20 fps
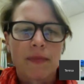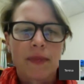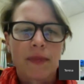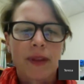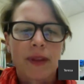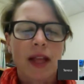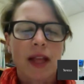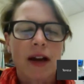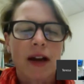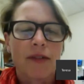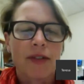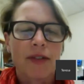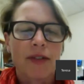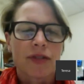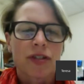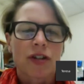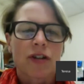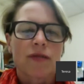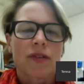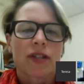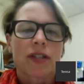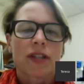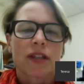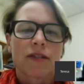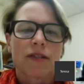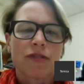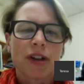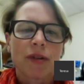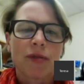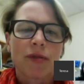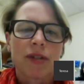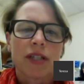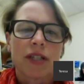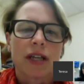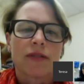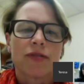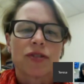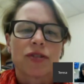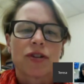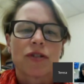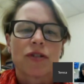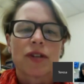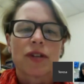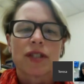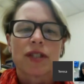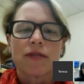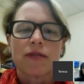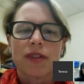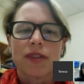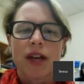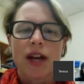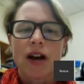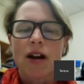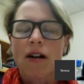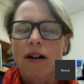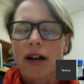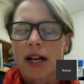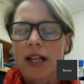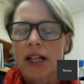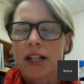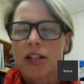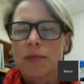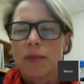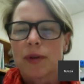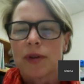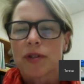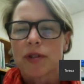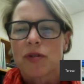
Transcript: the level of service and the frequency of service if they are eligible.